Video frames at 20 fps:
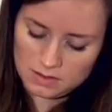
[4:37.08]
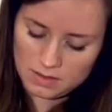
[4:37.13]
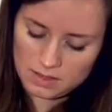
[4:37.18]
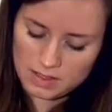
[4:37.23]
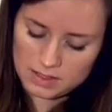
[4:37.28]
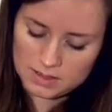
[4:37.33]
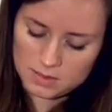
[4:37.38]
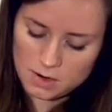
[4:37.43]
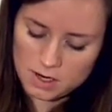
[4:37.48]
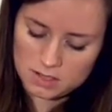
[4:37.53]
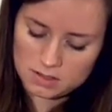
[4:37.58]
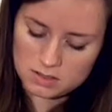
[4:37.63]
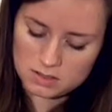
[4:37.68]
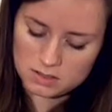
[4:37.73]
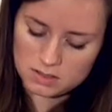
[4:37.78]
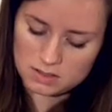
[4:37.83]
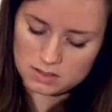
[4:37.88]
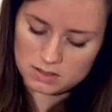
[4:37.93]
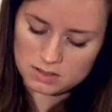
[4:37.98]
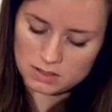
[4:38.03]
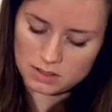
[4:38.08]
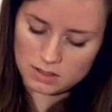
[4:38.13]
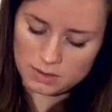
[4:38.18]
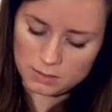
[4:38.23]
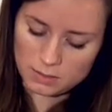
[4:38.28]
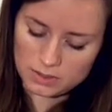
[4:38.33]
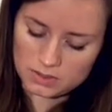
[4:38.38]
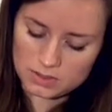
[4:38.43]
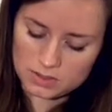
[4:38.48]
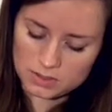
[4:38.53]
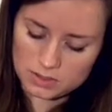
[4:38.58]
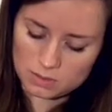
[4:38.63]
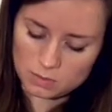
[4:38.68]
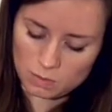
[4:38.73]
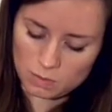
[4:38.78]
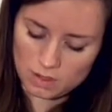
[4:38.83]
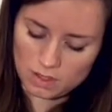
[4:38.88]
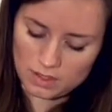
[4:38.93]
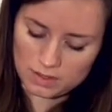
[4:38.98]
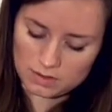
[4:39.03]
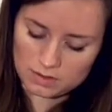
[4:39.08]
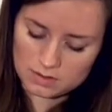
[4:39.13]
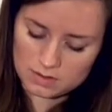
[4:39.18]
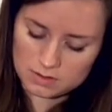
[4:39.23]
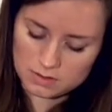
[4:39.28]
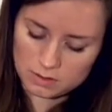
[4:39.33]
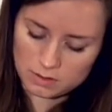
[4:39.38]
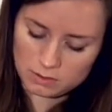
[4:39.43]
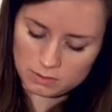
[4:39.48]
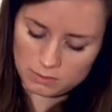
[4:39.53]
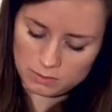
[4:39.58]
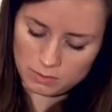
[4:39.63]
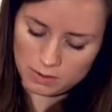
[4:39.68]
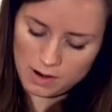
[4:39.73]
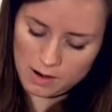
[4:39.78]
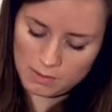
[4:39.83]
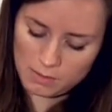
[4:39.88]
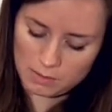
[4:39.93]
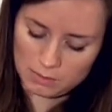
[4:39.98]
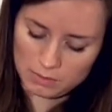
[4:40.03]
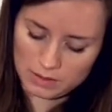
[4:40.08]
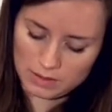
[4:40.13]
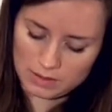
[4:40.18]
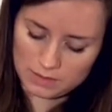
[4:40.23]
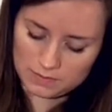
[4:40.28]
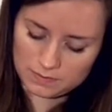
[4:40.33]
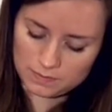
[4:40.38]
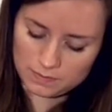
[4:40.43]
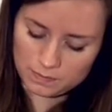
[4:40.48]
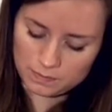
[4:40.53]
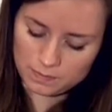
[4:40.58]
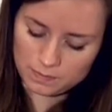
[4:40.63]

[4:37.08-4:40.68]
That's why it's good to start with just one scoop probably.